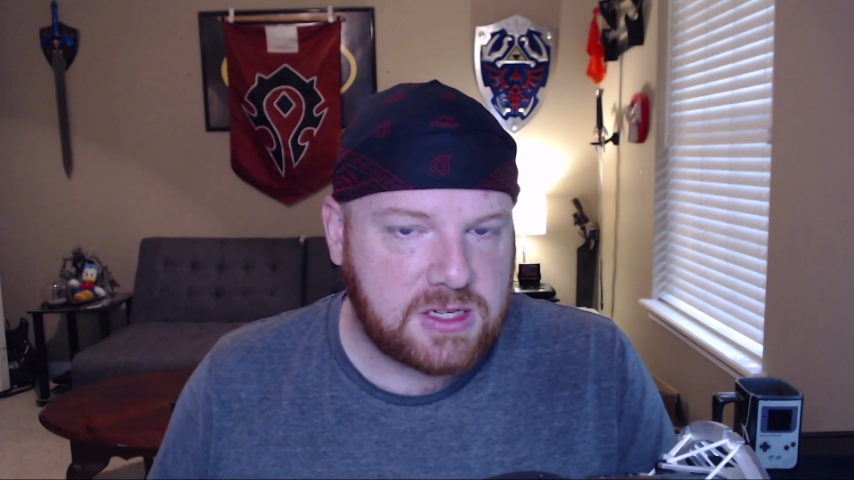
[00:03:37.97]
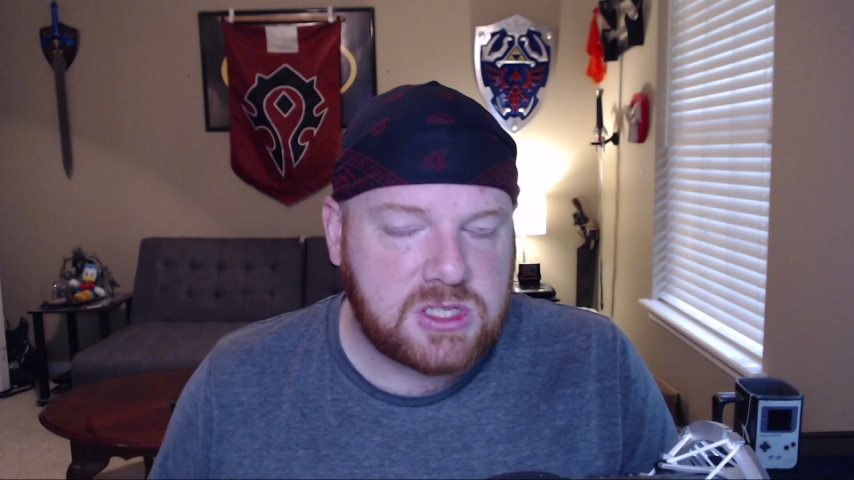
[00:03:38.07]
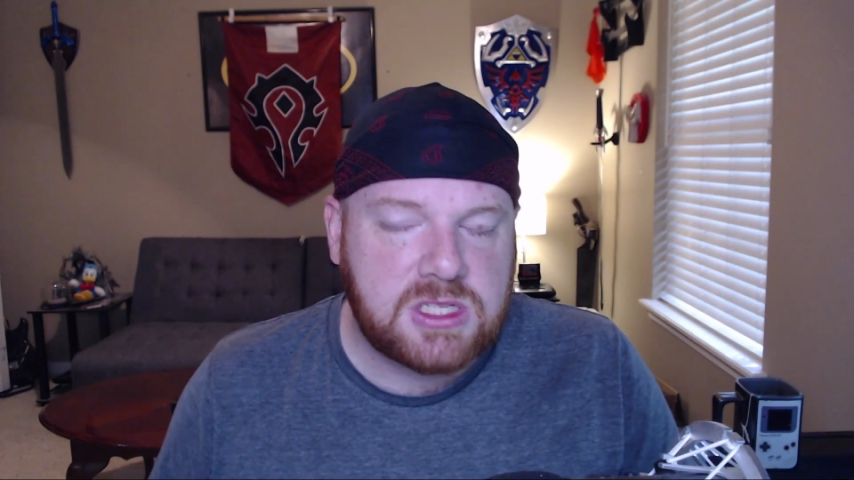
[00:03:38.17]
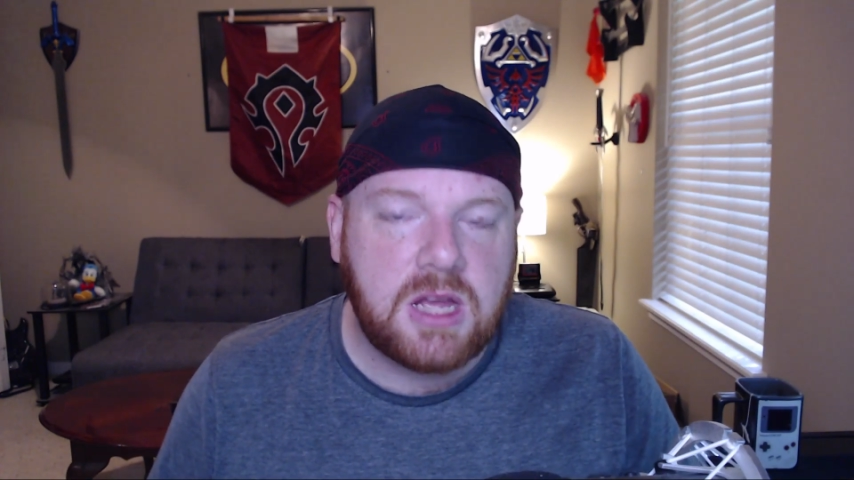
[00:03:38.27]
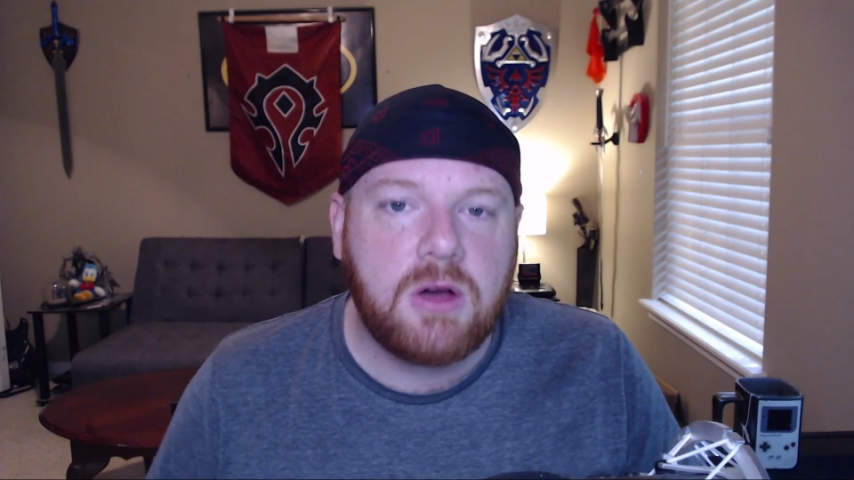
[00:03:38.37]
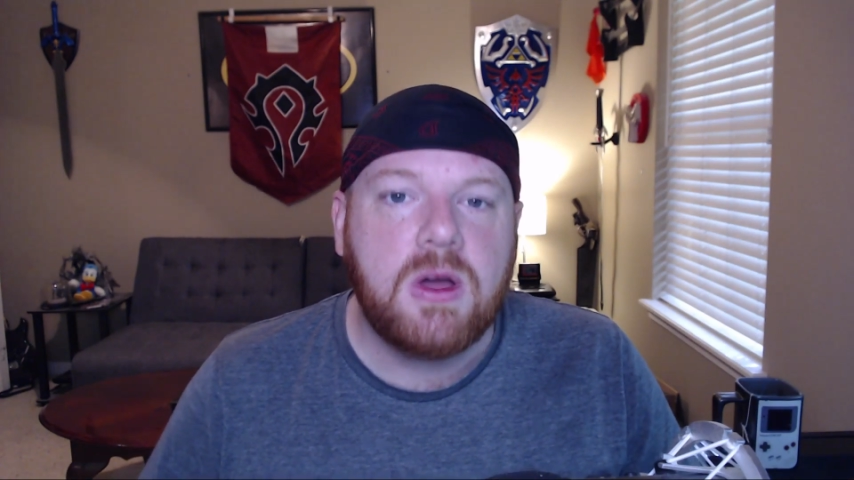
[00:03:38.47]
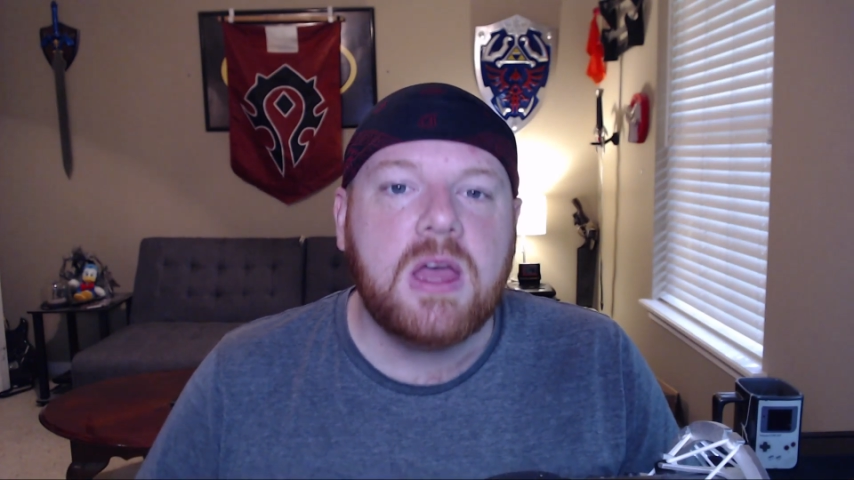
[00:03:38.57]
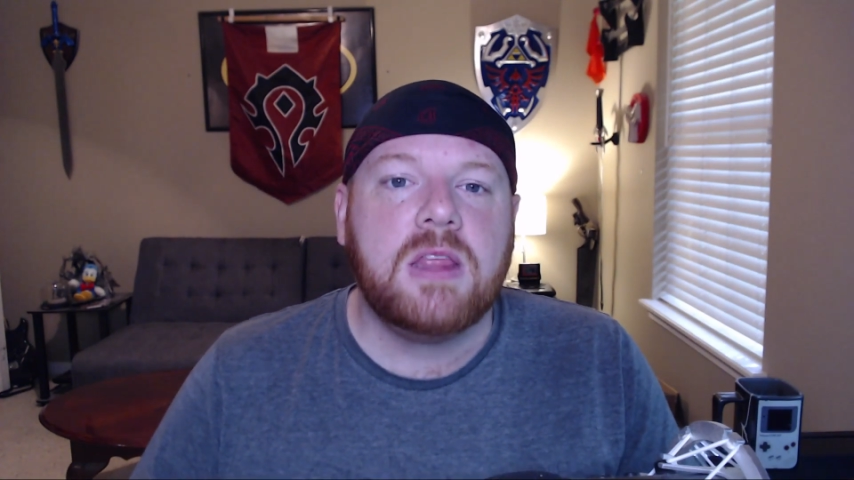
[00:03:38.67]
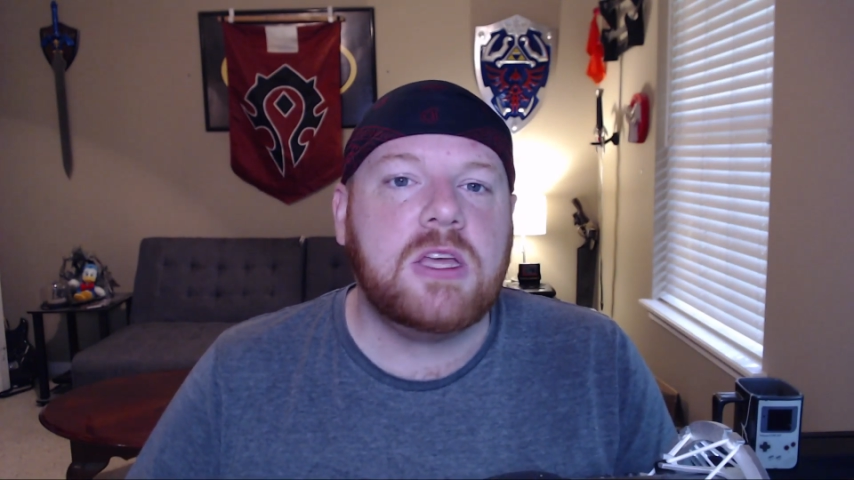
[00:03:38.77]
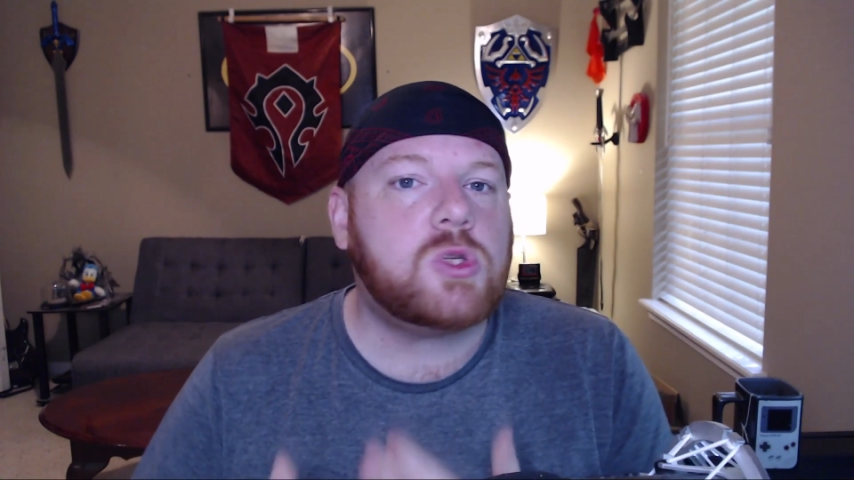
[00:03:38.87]
So
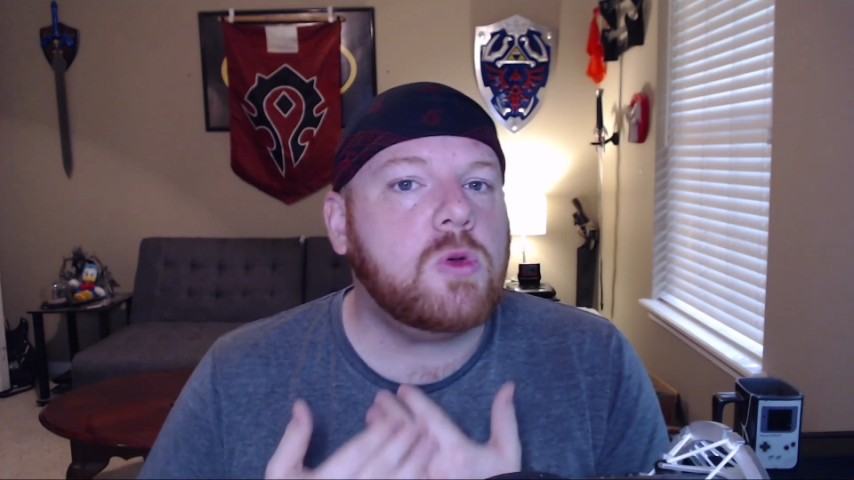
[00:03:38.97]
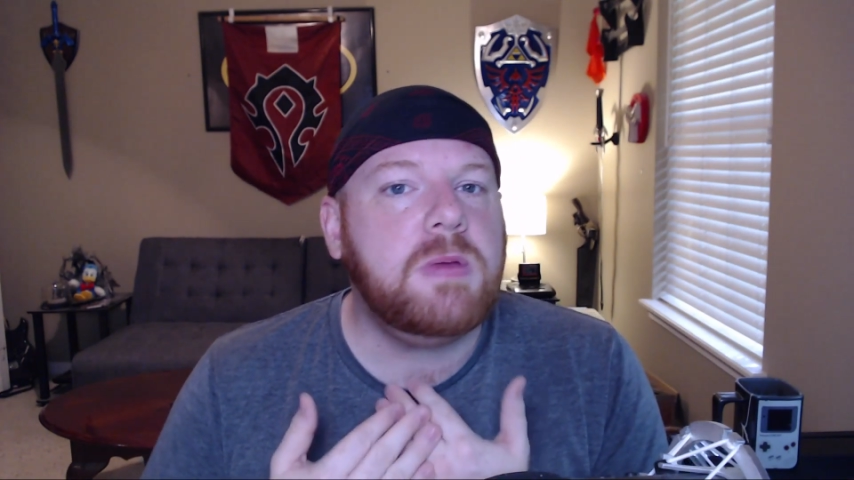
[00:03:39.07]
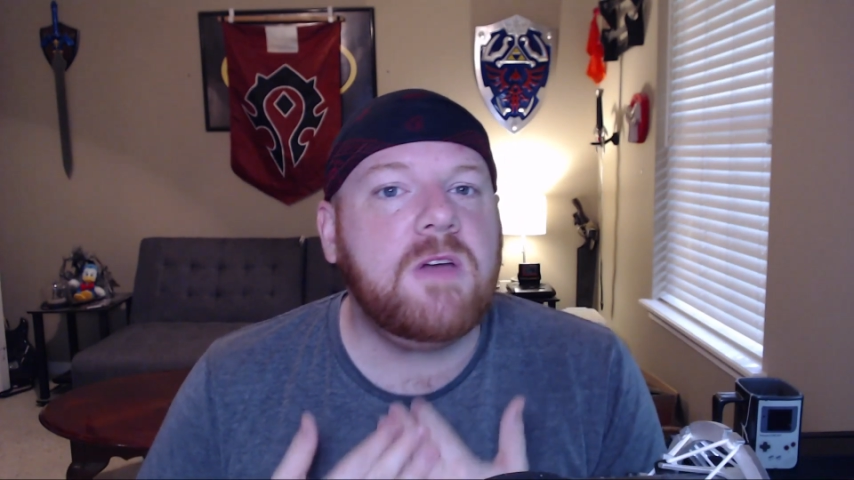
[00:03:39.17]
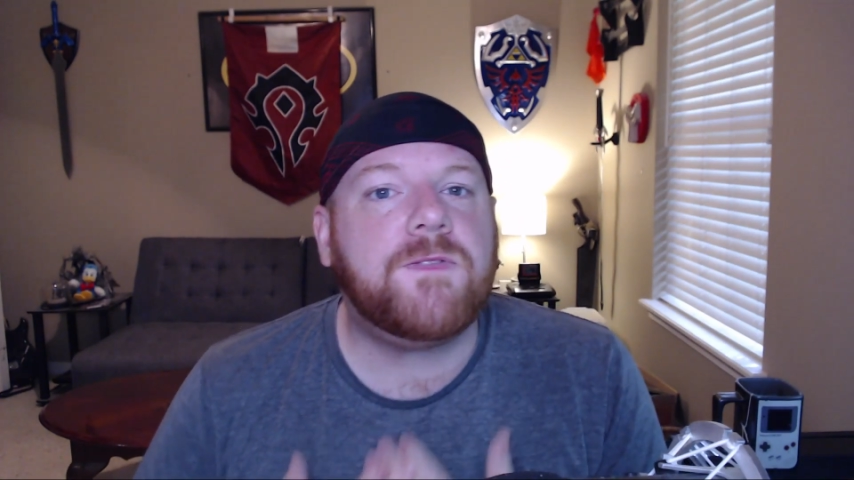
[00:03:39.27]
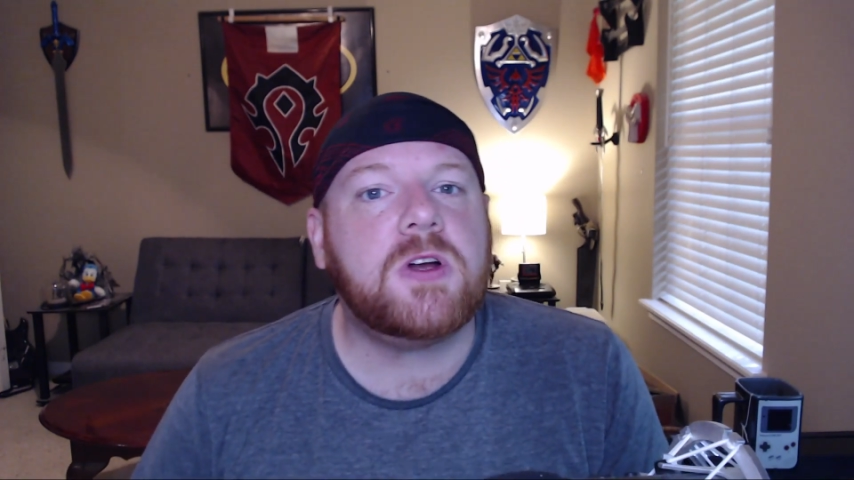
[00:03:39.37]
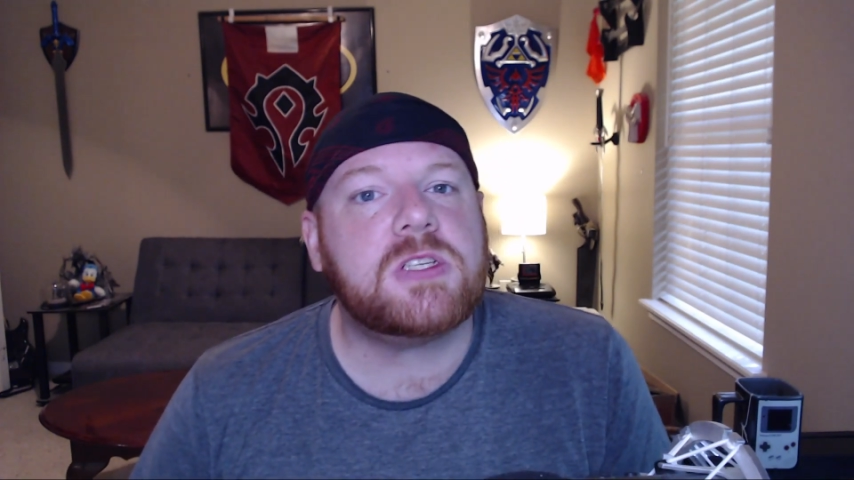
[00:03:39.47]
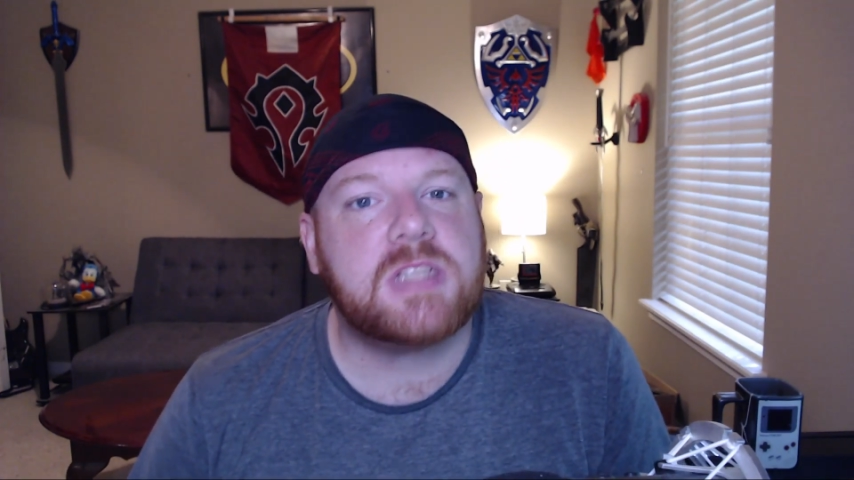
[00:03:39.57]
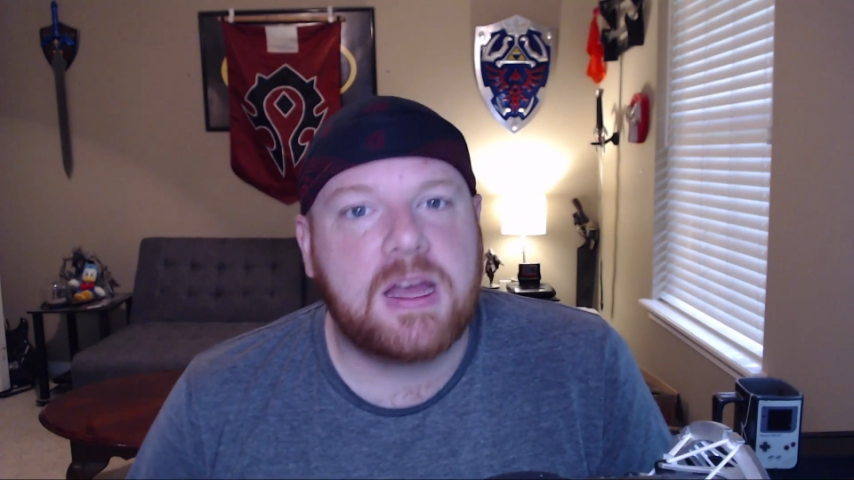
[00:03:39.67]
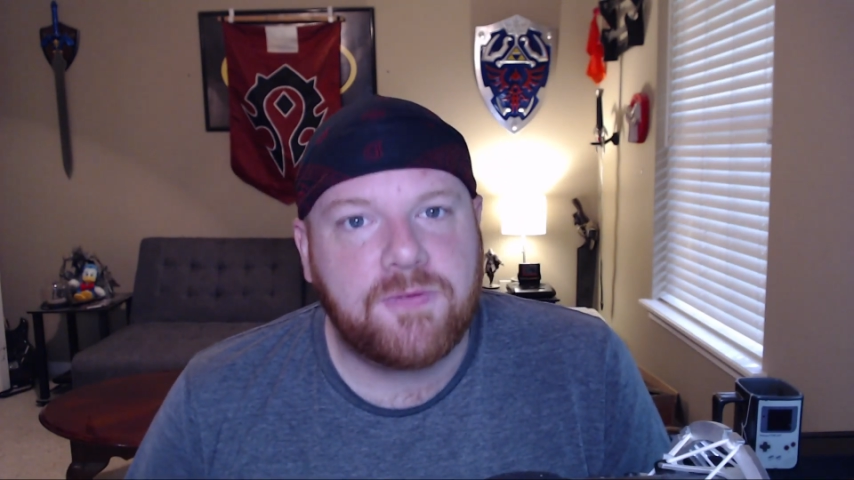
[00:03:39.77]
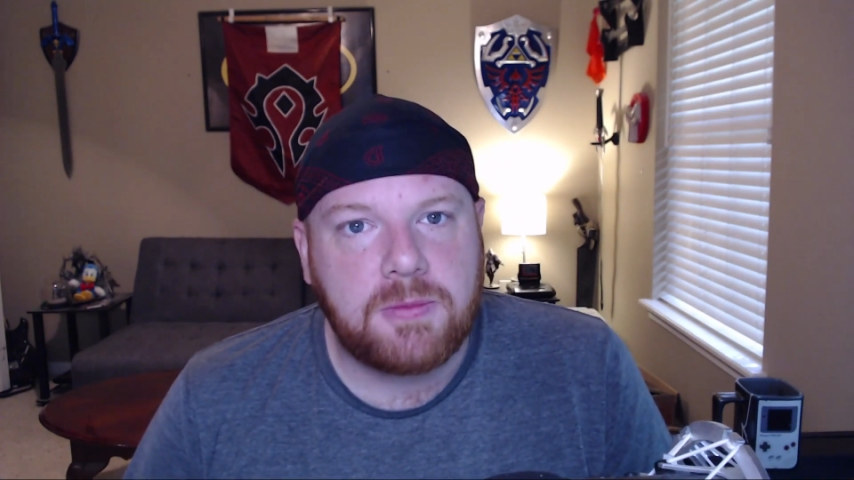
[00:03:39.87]
this will be a first
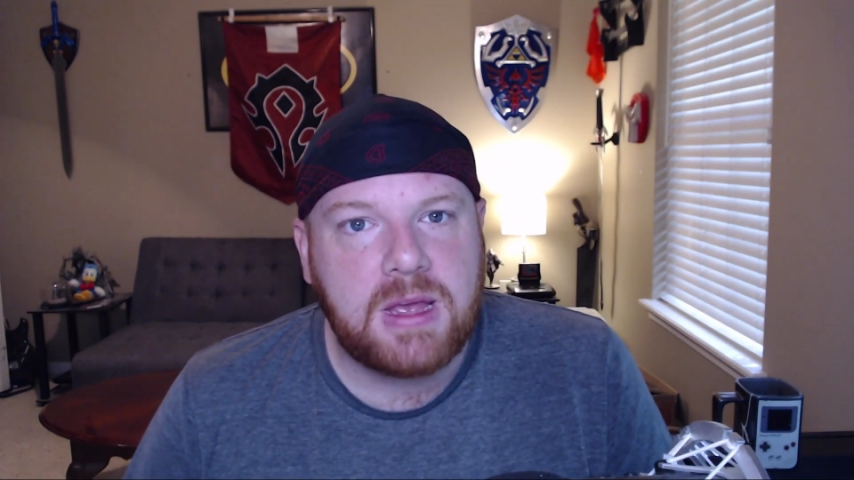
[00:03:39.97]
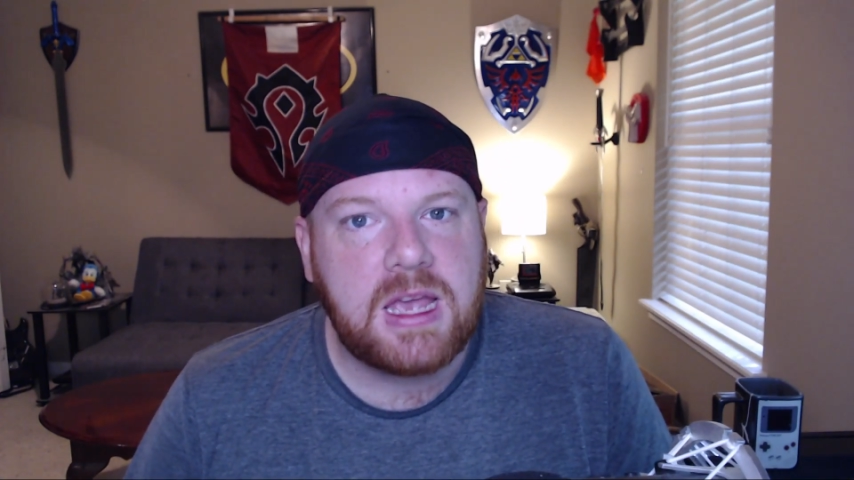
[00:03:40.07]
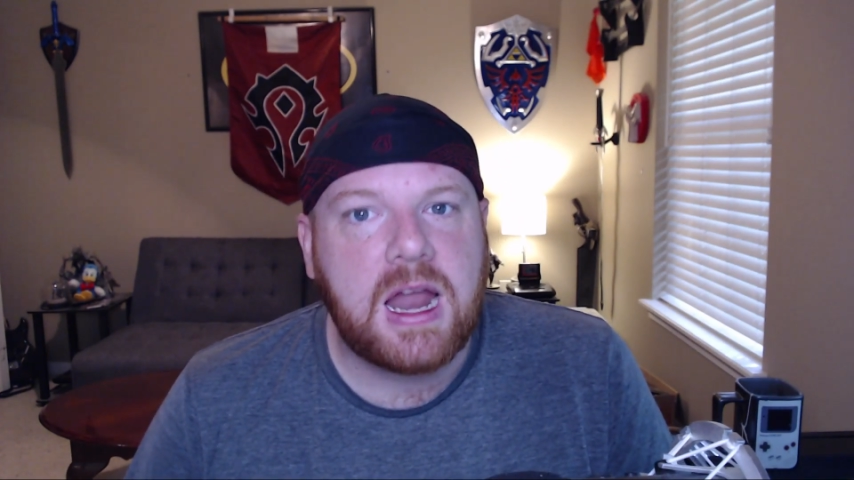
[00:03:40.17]
time for me,